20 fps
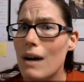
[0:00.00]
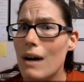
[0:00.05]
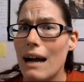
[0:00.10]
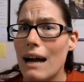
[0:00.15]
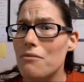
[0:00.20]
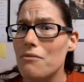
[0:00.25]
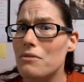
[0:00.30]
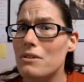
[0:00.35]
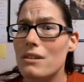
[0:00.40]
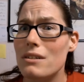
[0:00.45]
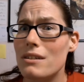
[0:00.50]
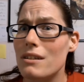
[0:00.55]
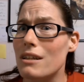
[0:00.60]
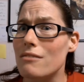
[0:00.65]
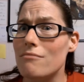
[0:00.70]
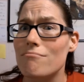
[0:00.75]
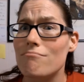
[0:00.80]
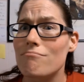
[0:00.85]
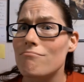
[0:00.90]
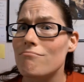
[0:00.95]
I
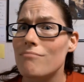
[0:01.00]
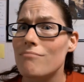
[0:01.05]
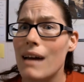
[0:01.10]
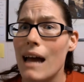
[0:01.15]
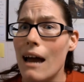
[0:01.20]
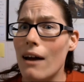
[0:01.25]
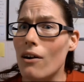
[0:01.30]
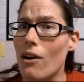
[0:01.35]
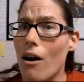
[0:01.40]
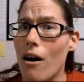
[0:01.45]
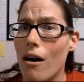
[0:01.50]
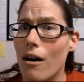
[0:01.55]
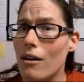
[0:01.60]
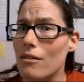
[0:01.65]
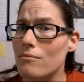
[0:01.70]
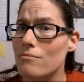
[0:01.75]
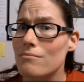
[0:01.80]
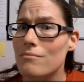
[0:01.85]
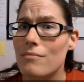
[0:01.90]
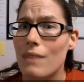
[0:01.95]
wasn't at
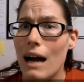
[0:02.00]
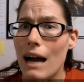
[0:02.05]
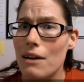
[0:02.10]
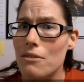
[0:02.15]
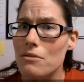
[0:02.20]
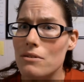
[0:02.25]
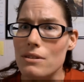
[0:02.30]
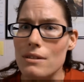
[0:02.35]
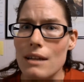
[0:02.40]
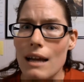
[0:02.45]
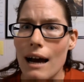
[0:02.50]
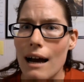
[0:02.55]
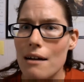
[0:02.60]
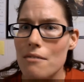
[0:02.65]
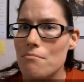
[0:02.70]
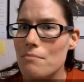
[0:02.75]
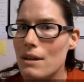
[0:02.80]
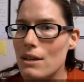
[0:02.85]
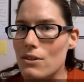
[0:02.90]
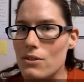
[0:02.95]
all. I was
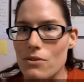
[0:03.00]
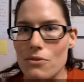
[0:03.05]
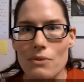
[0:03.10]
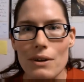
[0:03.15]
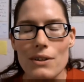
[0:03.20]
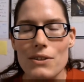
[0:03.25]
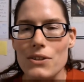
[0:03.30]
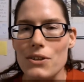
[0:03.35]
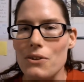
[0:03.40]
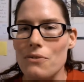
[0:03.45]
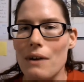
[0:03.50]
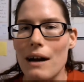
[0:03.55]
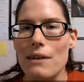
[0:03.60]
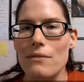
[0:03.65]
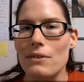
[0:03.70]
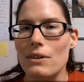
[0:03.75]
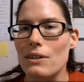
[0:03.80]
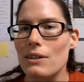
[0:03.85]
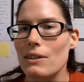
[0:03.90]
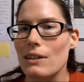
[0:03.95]
not missed
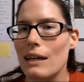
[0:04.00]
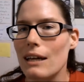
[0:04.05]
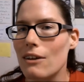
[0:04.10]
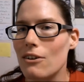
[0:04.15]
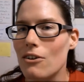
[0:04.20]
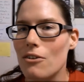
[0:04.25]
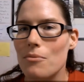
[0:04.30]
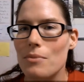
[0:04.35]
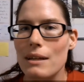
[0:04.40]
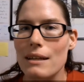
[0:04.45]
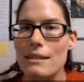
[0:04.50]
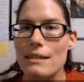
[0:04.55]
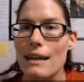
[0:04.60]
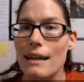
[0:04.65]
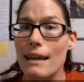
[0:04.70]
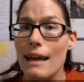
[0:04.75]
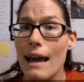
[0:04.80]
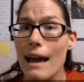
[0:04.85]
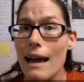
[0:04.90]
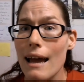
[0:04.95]
whatsoever. Like, nobody
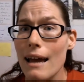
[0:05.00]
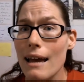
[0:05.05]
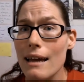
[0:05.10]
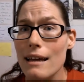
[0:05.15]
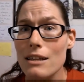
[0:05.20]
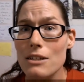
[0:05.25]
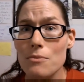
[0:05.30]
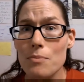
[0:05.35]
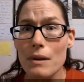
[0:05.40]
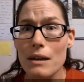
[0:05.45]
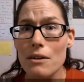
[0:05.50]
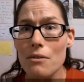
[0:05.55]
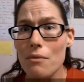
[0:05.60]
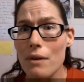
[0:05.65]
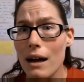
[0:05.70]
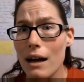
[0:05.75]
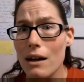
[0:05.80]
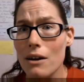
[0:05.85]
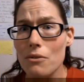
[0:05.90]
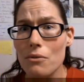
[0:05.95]
said, hey, it's been a
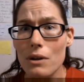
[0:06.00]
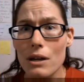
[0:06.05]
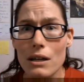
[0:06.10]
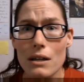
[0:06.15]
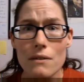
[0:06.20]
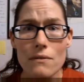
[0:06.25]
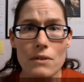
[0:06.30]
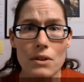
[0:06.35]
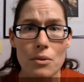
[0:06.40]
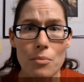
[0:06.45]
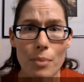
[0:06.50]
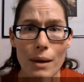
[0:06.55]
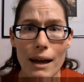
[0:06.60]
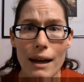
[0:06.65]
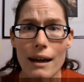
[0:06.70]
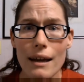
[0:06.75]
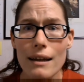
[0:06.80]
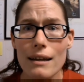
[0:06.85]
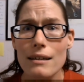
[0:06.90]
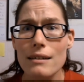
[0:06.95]
while, where have you
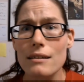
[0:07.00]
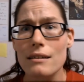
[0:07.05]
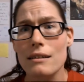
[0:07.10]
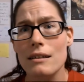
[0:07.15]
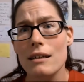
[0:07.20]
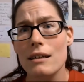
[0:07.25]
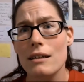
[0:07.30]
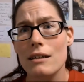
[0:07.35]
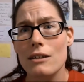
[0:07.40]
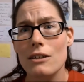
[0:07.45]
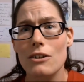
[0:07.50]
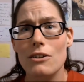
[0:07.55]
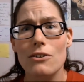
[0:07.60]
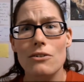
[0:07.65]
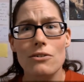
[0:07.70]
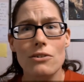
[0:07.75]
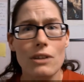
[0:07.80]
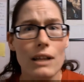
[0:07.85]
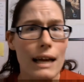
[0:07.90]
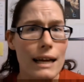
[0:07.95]
been? You
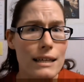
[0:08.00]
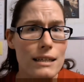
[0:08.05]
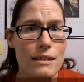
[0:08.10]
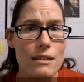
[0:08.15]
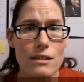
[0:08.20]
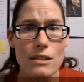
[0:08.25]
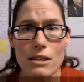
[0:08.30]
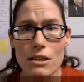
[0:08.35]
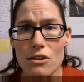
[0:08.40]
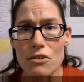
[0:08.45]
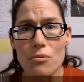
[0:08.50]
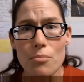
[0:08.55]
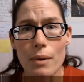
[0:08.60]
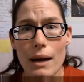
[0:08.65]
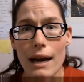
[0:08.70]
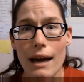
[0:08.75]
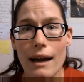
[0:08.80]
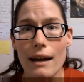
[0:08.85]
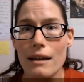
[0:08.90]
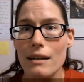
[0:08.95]
know, glad to see you
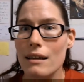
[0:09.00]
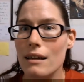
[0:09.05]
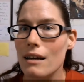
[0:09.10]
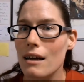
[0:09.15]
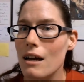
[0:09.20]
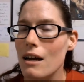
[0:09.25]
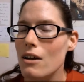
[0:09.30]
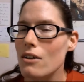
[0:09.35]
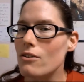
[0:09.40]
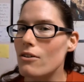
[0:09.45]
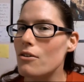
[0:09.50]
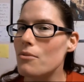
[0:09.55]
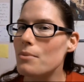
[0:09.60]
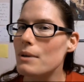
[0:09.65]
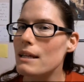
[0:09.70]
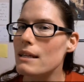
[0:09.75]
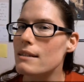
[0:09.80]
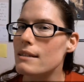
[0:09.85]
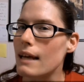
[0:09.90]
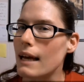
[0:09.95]
back.
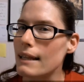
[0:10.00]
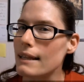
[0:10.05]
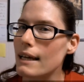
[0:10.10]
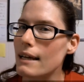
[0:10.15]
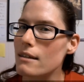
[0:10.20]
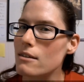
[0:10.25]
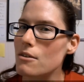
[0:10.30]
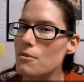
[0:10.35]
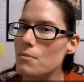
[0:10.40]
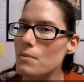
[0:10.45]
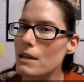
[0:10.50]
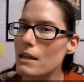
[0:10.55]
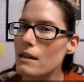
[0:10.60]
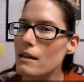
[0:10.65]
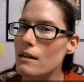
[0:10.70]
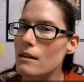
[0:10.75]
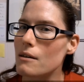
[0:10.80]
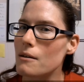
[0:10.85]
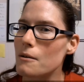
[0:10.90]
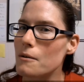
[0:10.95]
Nobody said that to
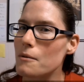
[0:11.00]
me,